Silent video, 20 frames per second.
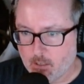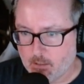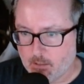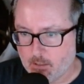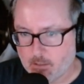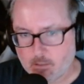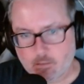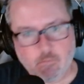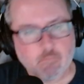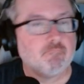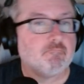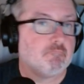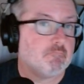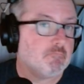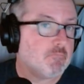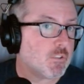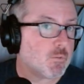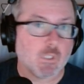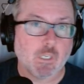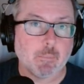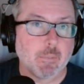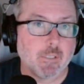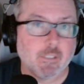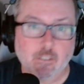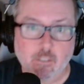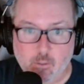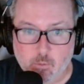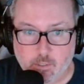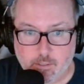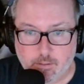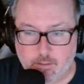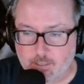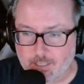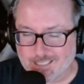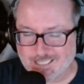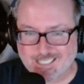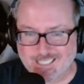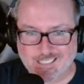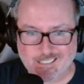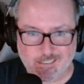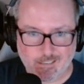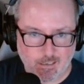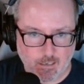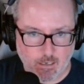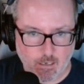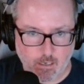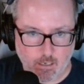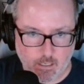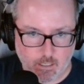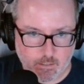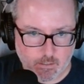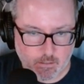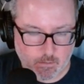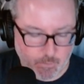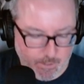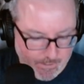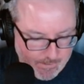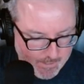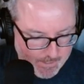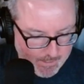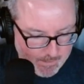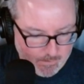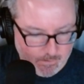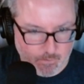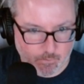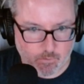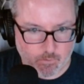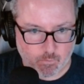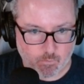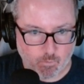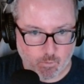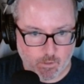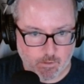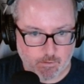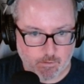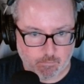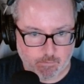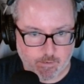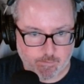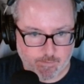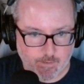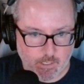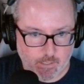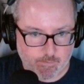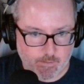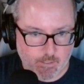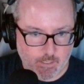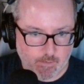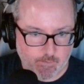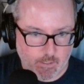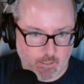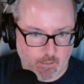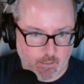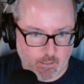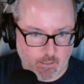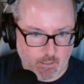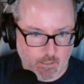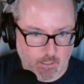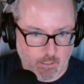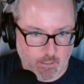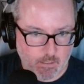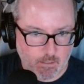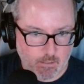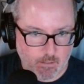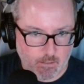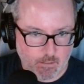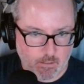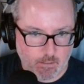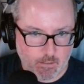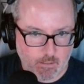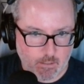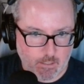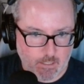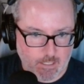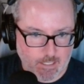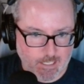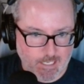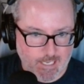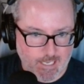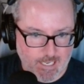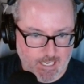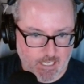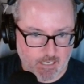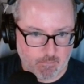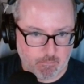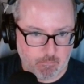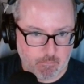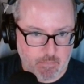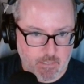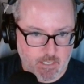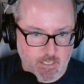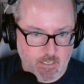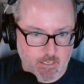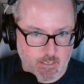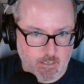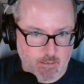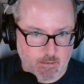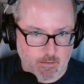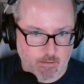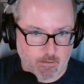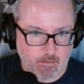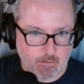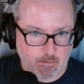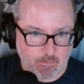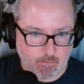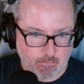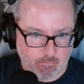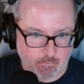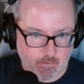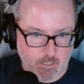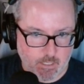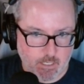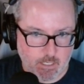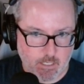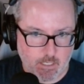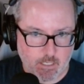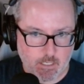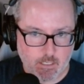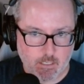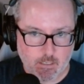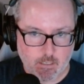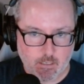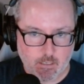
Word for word: That's, that's what I'm going to go with. It is odd, we said, so it's one, three, five, seven, and nine. Can't be three,